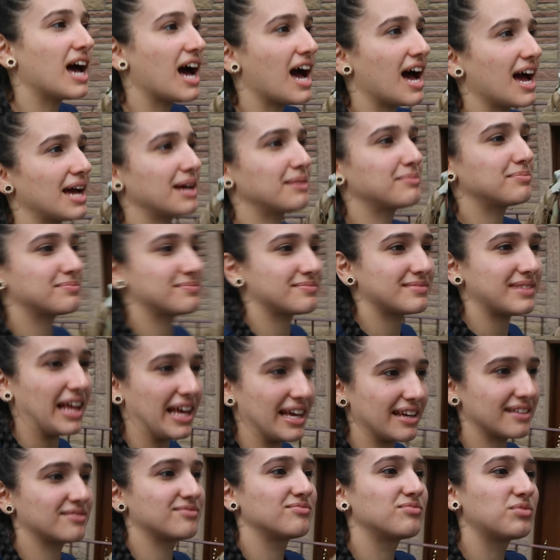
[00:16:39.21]
I'm
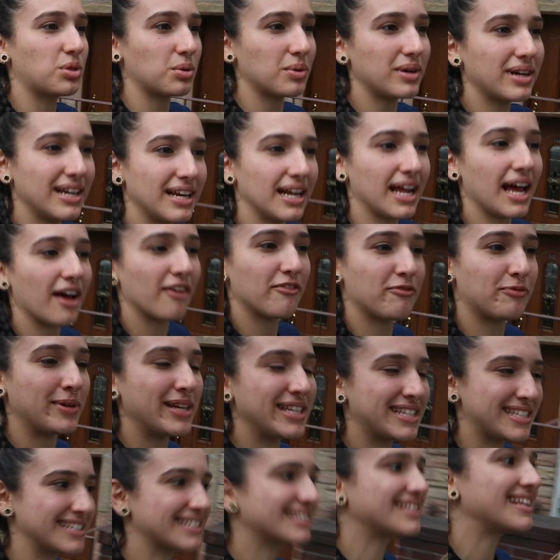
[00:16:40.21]
like 3.5
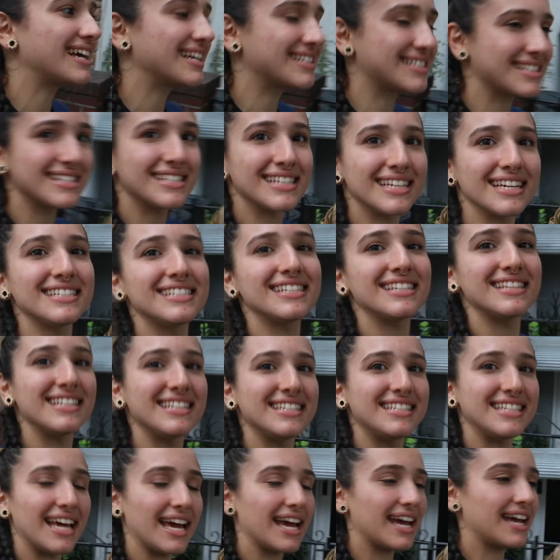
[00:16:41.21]
pizza slices into the
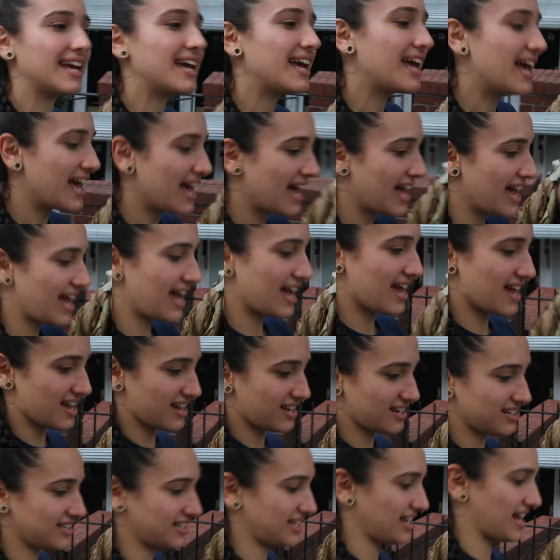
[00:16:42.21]
day,
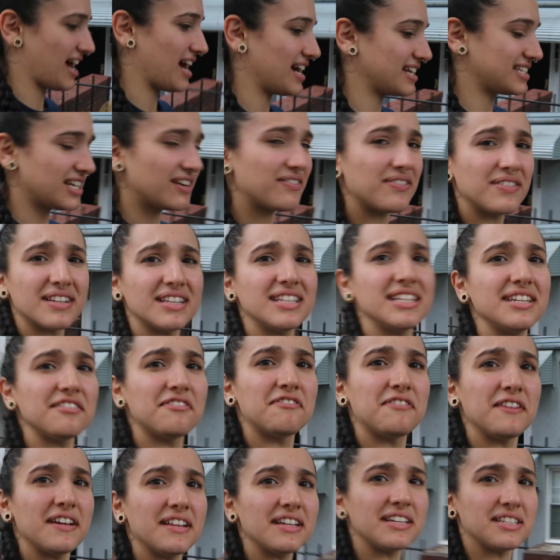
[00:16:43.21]
and I definitely
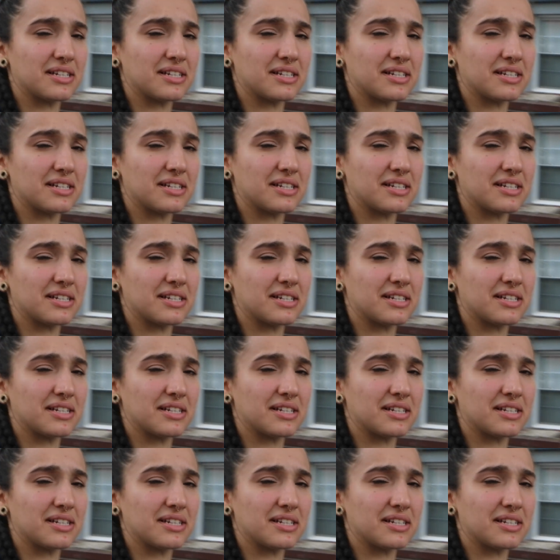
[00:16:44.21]
feel